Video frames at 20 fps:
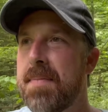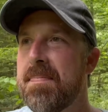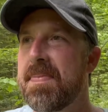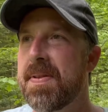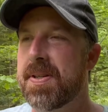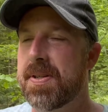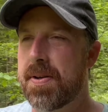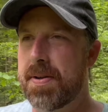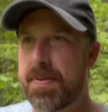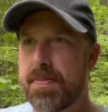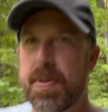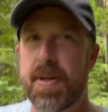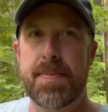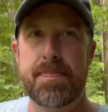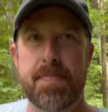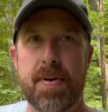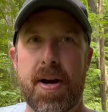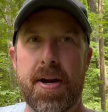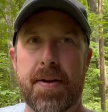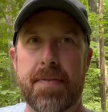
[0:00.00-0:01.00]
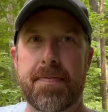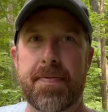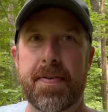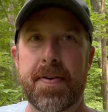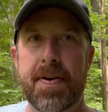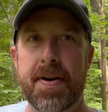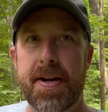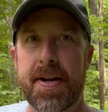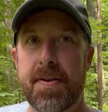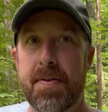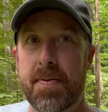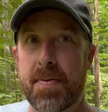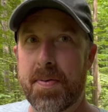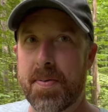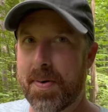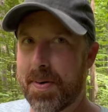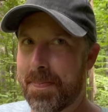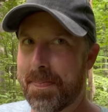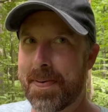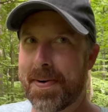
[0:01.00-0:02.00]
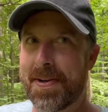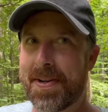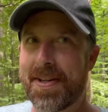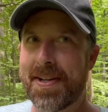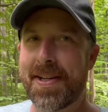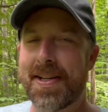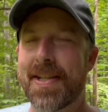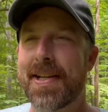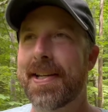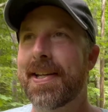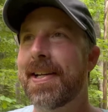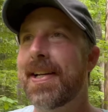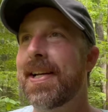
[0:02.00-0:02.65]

So it'd break it free. Worked pretty good.